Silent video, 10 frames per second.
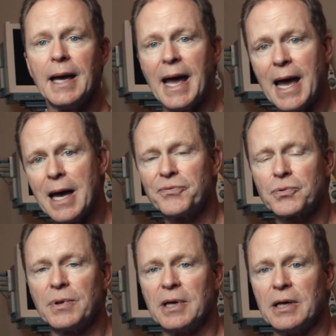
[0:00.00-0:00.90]

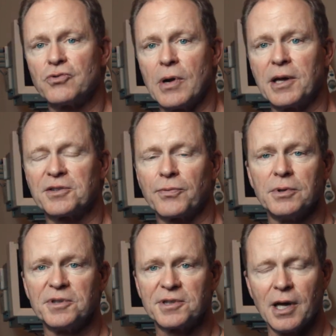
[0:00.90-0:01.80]
After the transfer
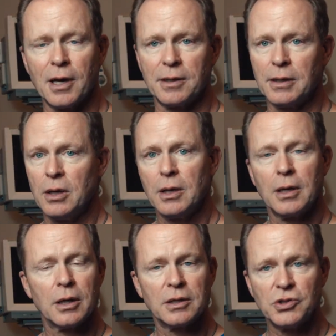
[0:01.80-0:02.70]
is done,
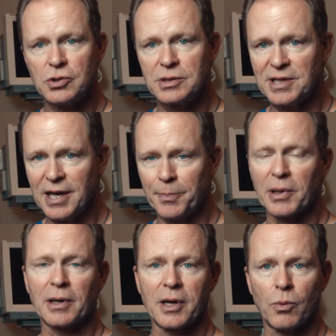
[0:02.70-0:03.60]

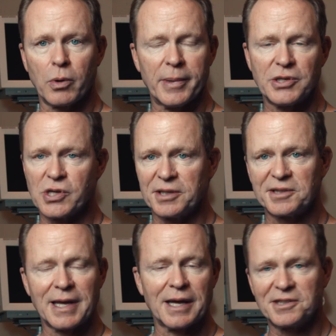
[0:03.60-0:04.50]
typically a woman
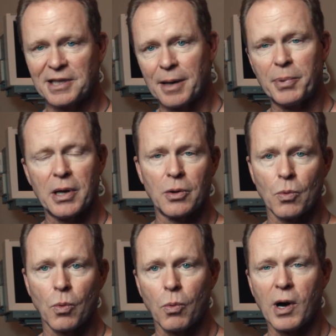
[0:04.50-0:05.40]
just gets up
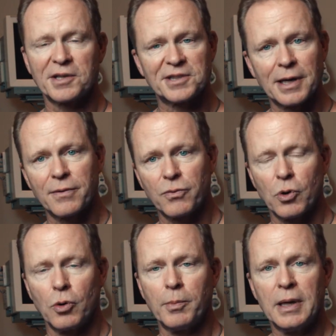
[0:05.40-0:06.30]
and walks out of the
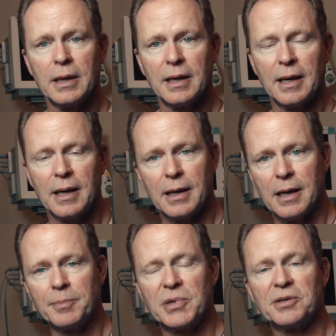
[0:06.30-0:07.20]
room,
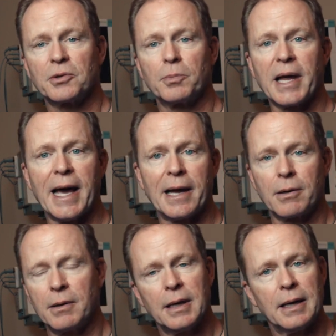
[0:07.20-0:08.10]
empties her
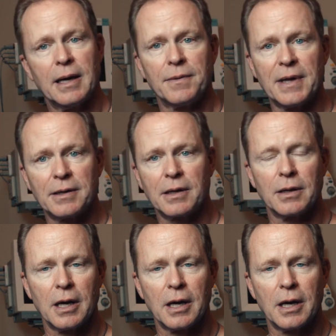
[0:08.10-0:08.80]
bladder, and then